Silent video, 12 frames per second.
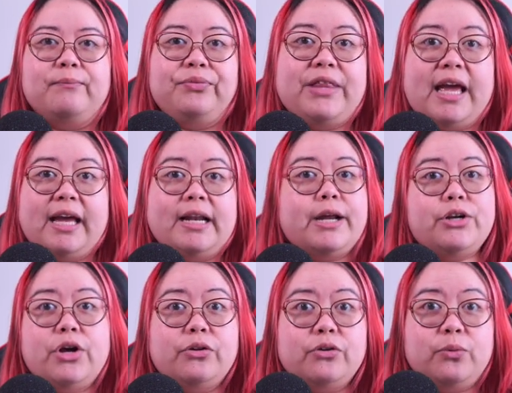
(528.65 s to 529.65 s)
Then
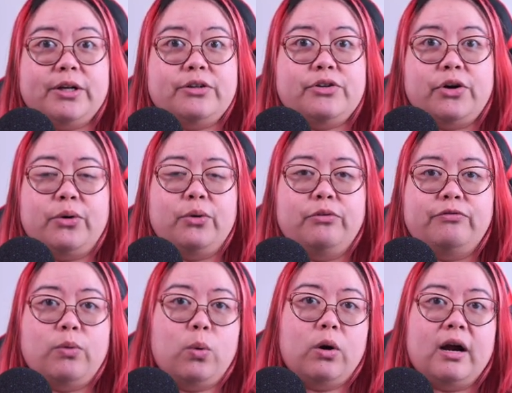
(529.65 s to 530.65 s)
another window
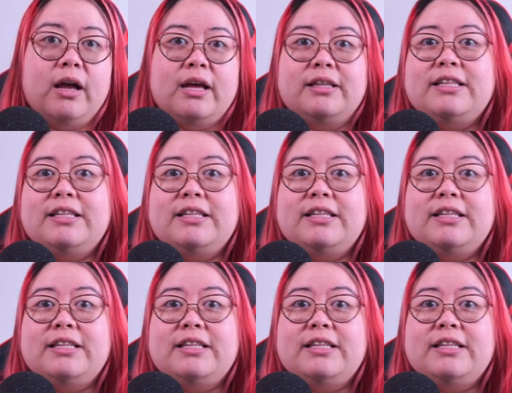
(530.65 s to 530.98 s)
for